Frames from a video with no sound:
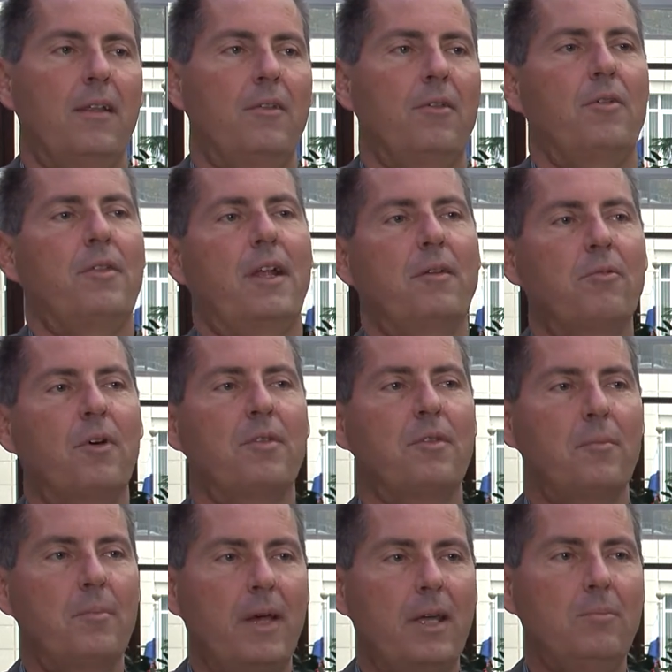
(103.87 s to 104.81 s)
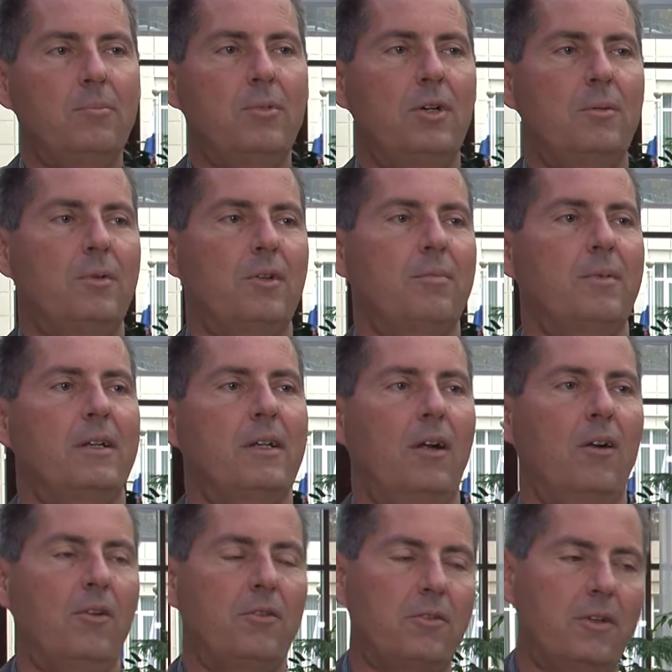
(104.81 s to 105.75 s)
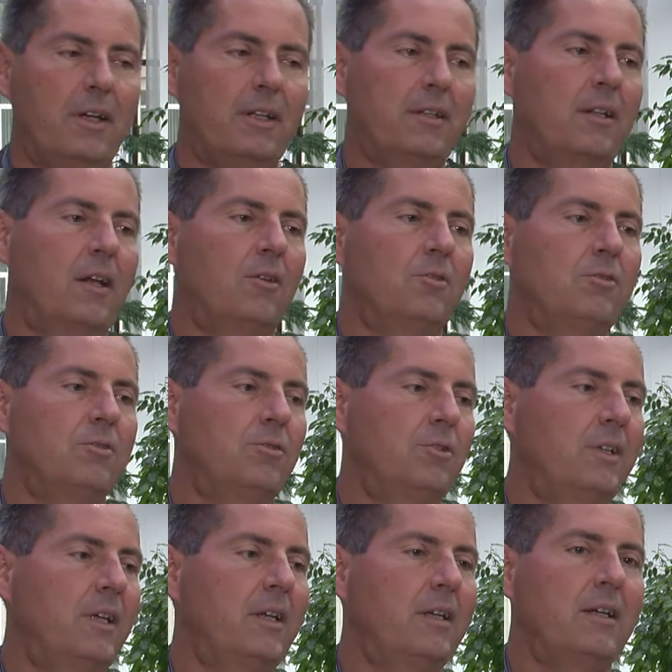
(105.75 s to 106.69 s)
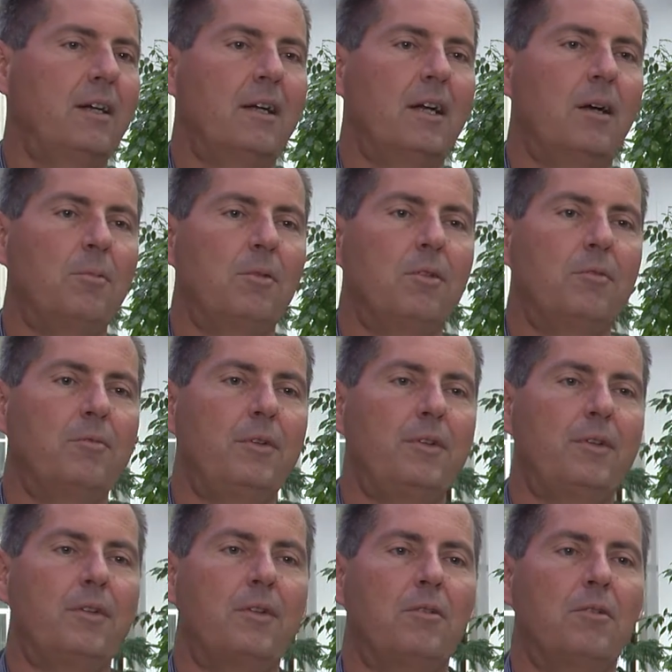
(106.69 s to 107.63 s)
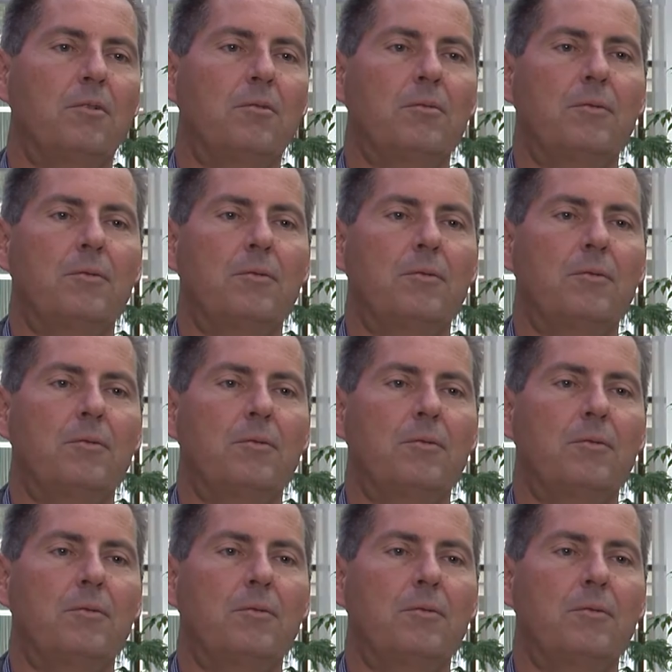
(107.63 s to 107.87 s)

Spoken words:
So that was the main purpose, but I also had now today a couple of visits to